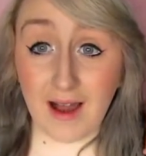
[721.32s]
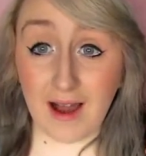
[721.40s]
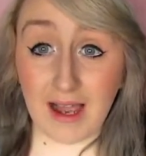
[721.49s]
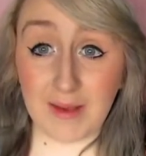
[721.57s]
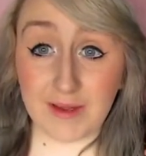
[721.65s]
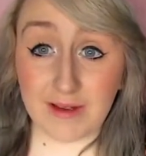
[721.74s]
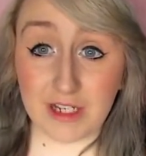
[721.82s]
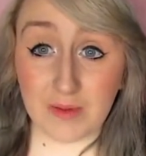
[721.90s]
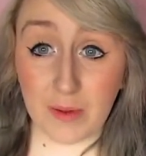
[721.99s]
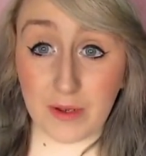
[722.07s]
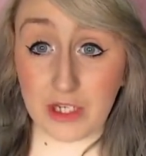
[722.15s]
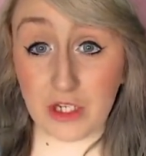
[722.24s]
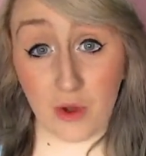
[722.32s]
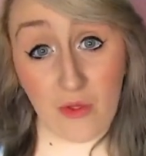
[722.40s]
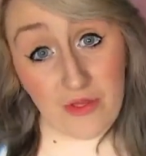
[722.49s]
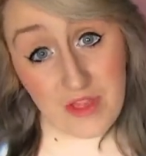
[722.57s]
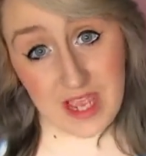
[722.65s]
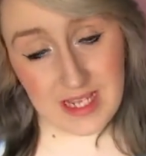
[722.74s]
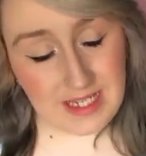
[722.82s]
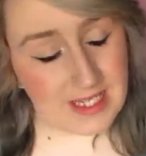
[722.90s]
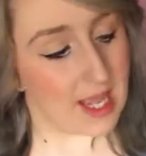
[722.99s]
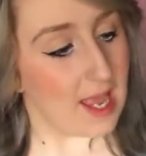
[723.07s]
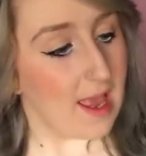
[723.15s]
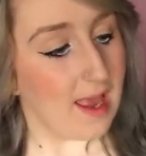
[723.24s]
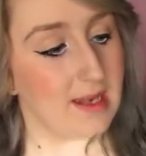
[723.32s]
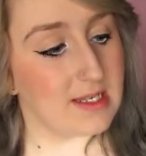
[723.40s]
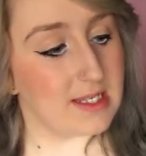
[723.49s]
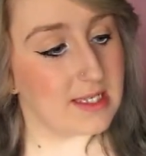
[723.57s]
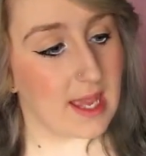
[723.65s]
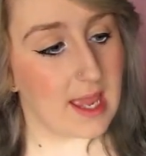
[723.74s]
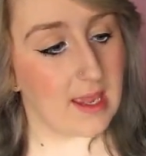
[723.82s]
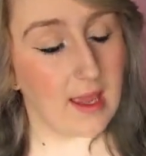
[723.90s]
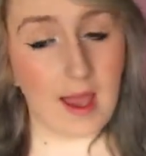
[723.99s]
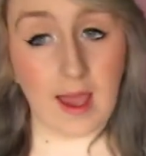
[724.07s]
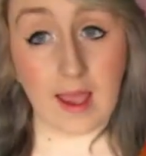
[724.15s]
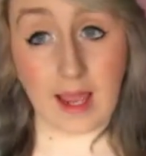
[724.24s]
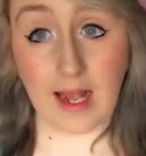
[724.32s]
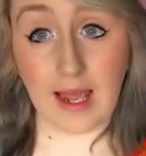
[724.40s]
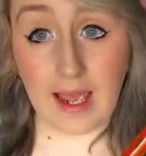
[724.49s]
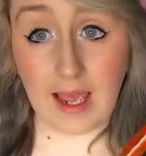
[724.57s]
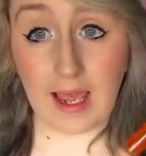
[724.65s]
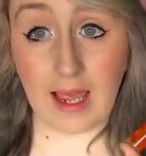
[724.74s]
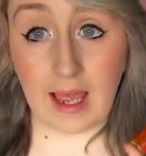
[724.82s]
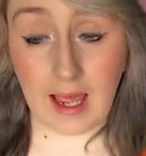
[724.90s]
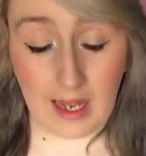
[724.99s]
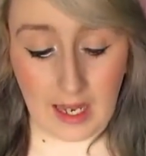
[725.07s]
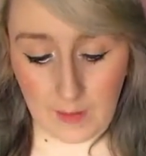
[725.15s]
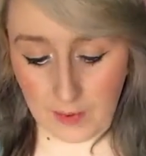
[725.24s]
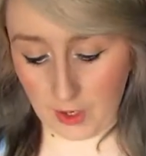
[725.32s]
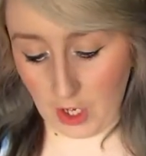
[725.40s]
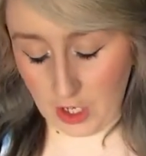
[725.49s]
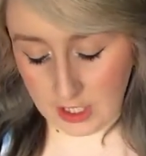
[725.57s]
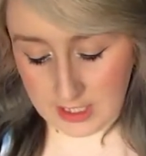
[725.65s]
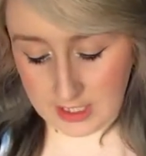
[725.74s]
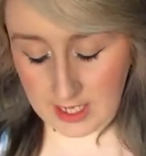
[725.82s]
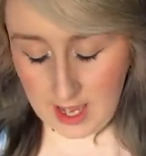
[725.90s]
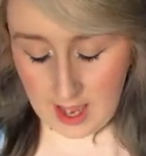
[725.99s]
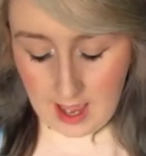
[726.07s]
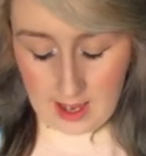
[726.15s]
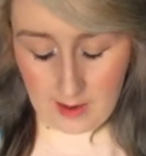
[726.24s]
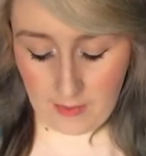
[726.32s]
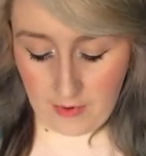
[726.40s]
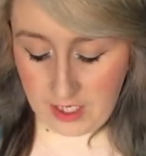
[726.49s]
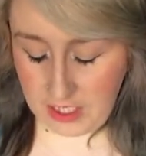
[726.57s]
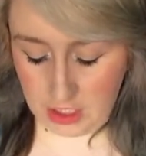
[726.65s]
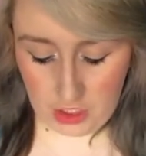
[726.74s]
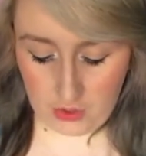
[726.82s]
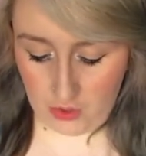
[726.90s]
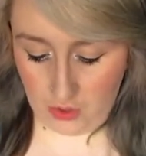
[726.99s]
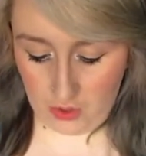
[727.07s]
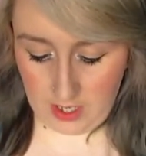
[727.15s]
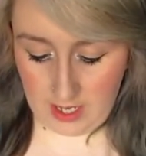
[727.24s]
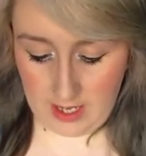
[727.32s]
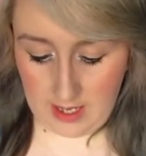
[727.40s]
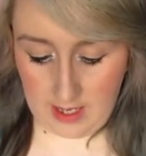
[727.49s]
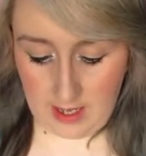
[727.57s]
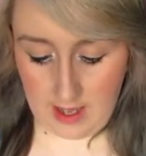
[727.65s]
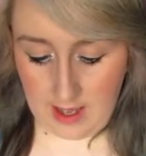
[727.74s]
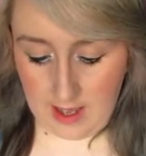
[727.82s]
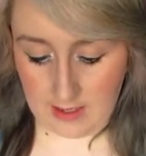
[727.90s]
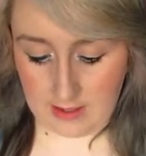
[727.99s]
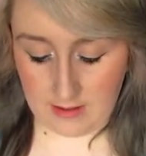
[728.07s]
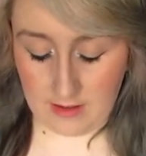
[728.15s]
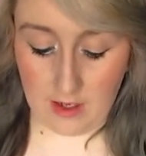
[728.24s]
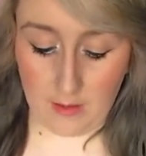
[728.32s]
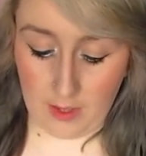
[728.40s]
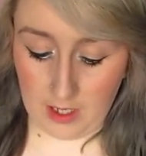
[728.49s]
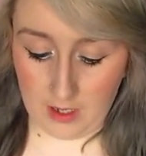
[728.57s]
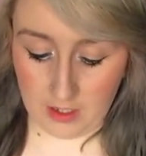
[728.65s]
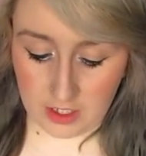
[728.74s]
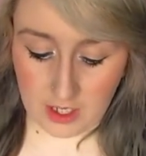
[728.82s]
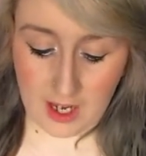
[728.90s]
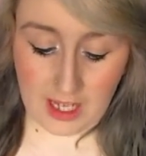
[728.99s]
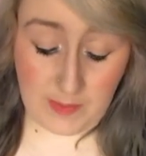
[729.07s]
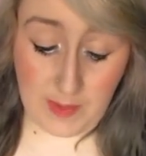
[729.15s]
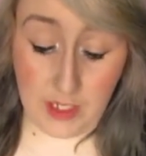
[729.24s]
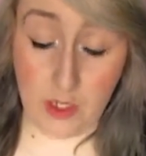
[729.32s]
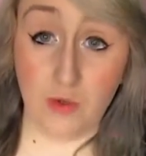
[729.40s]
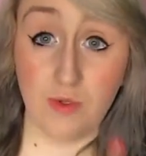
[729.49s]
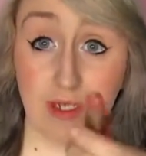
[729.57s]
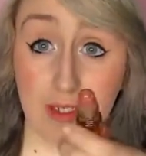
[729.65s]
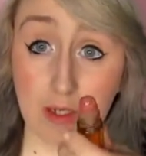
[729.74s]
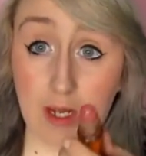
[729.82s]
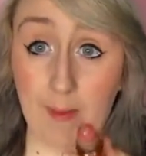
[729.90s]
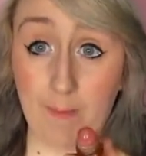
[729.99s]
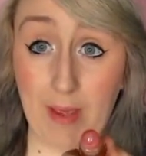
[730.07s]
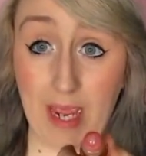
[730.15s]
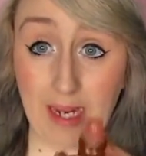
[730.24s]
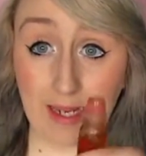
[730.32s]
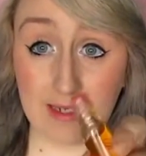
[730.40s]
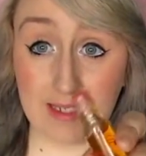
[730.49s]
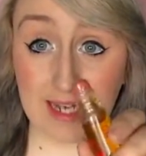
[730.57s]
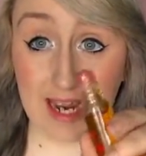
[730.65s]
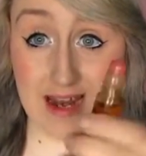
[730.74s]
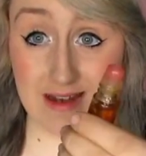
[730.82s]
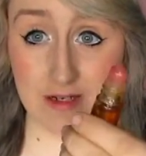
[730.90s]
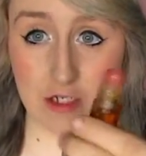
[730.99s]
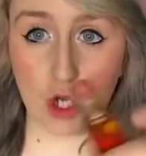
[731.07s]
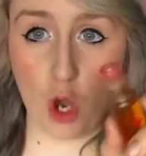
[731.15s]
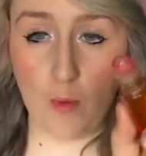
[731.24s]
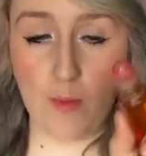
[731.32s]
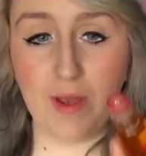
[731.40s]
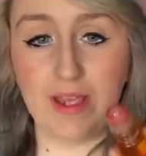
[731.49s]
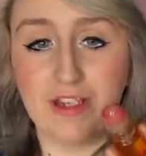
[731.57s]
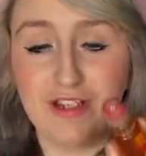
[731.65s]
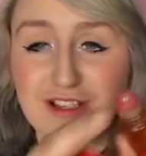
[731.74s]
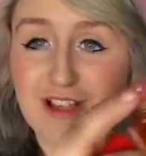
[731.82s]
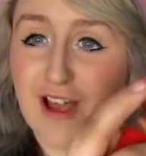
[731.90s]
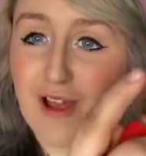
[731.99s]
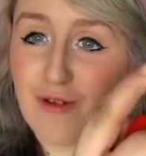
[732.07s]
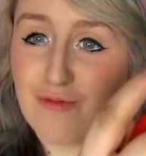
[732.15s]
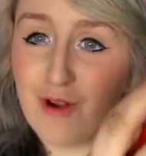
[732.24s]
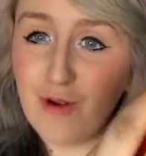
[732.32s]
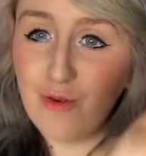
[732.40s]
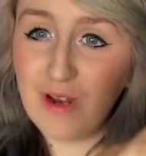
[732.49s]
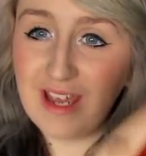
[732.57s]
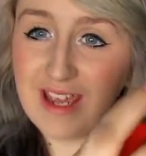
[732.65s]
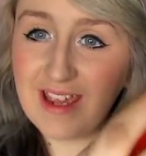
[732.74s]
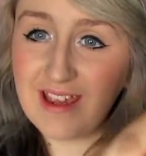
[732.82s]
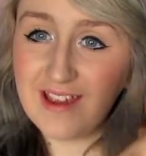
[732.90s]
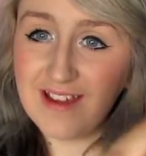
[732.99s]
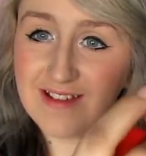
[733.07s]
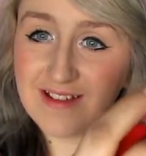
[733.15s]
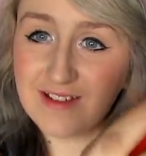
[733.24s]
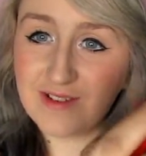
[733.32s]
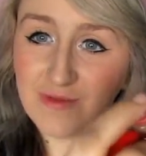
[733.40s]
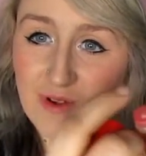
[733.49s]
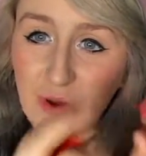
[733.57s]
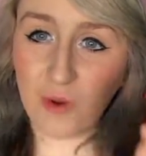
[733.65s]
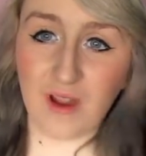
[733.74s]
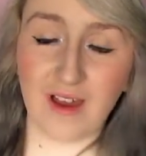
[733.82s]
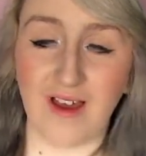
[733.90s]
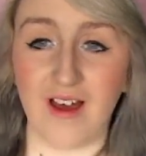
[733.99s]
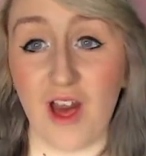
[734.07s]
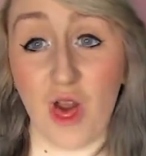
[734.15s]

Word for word: I'm going to be putting on this. It is a clear lip gloss. And I'm pretty sure it, yeah, it's, oh my gosh, it's been used, it's got like a pink stained top, but it's just like a rolly, just a roller